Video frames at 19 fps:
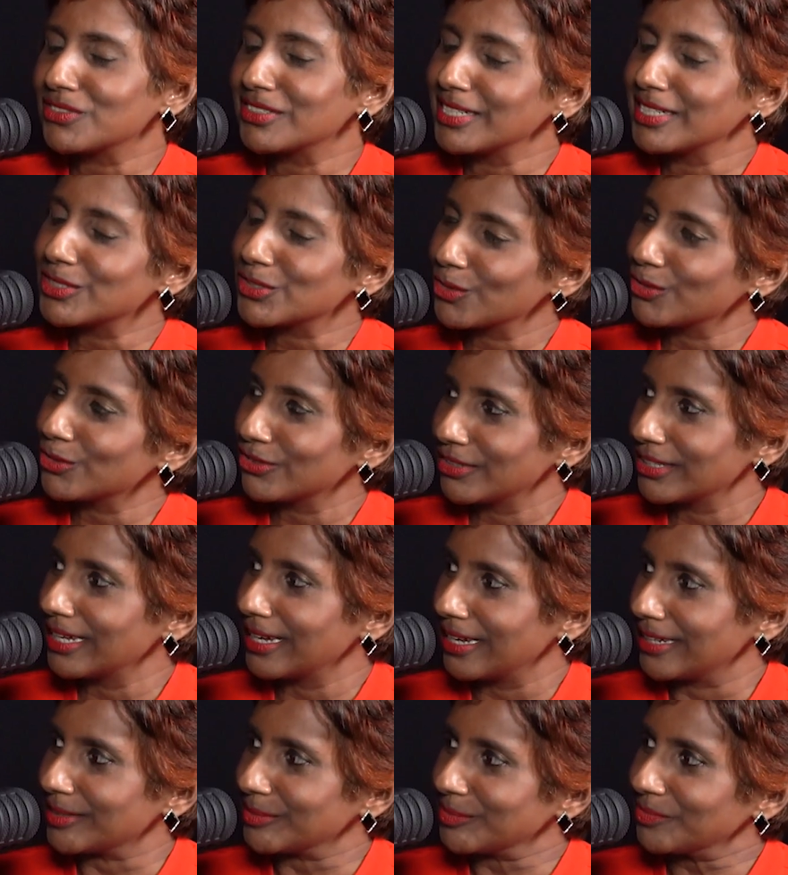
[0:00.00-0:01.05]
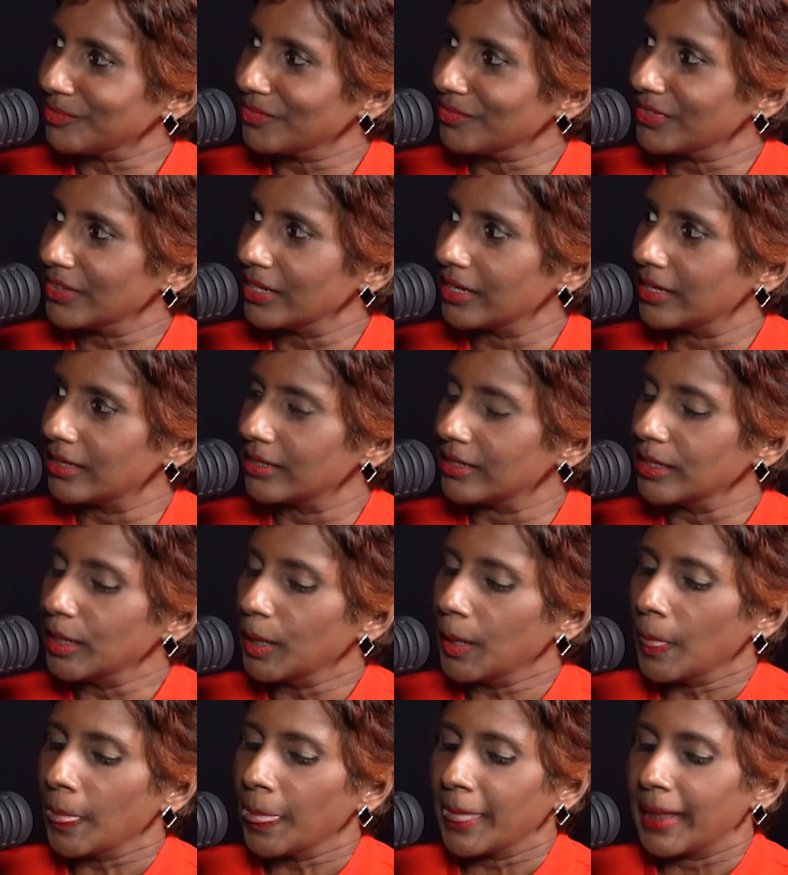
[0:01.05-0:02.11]
let's go to that.
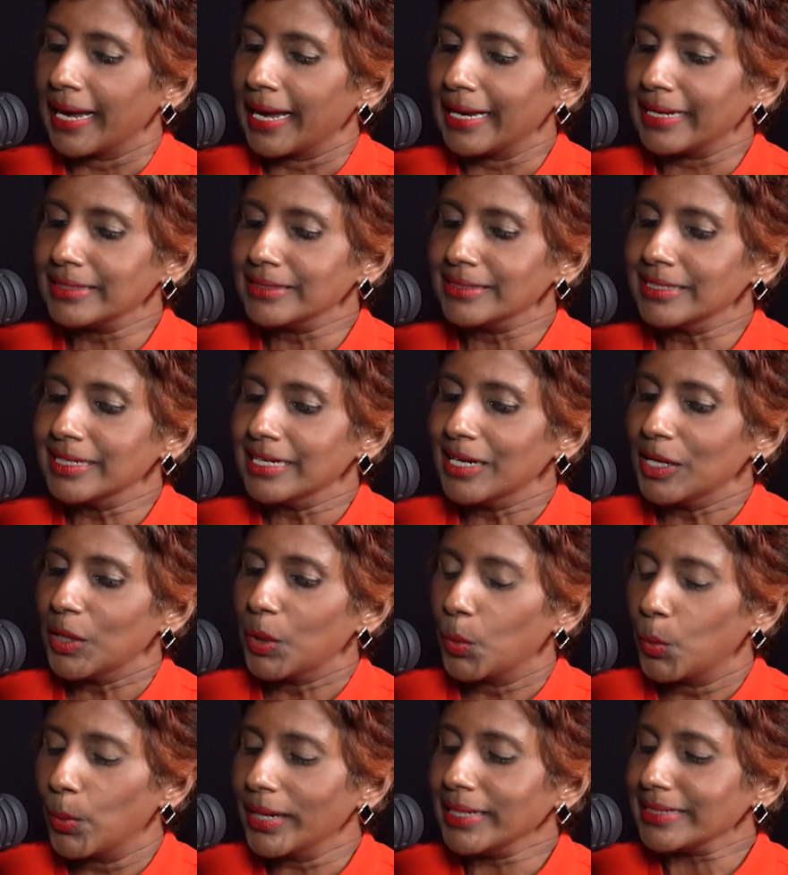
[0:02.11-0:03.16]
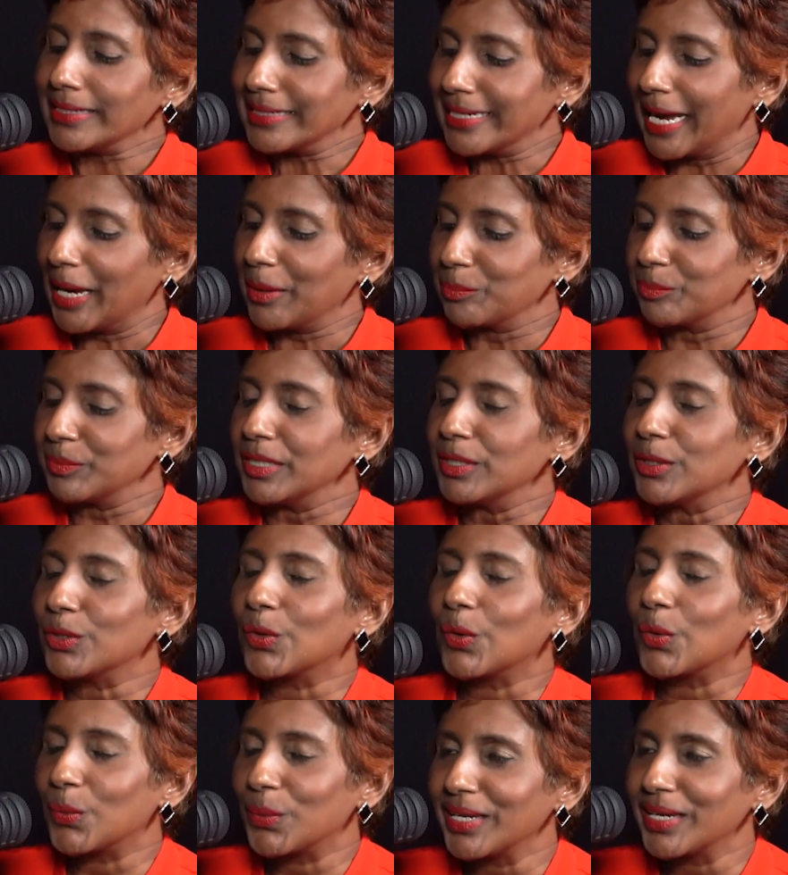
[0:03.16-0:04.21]
And what kept me
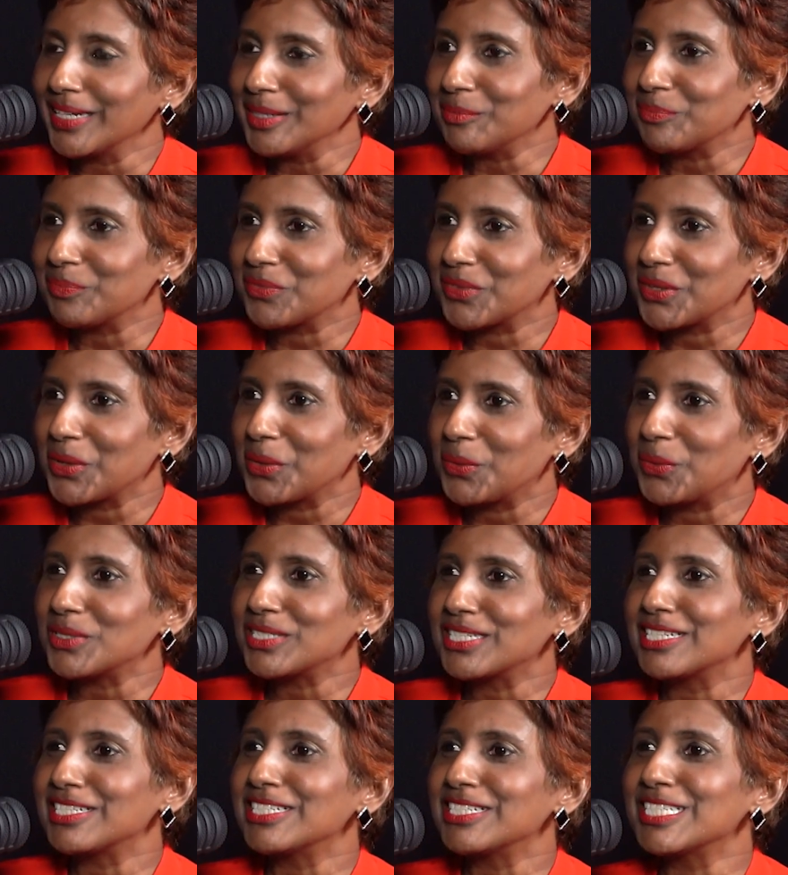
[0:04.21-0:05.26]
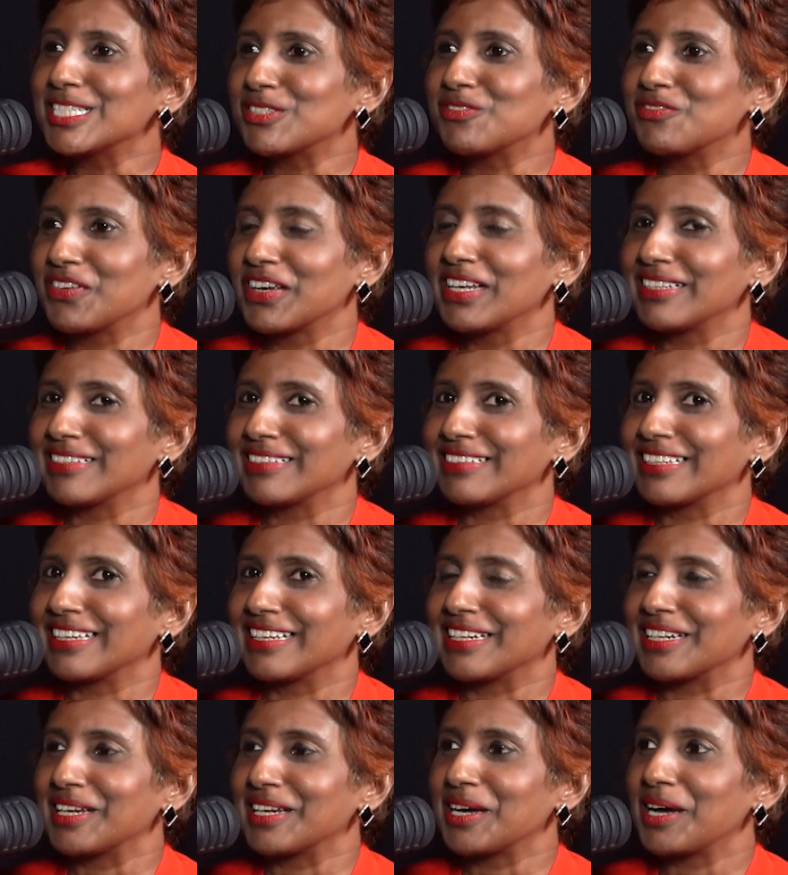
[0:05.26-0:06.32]
going was I just felt that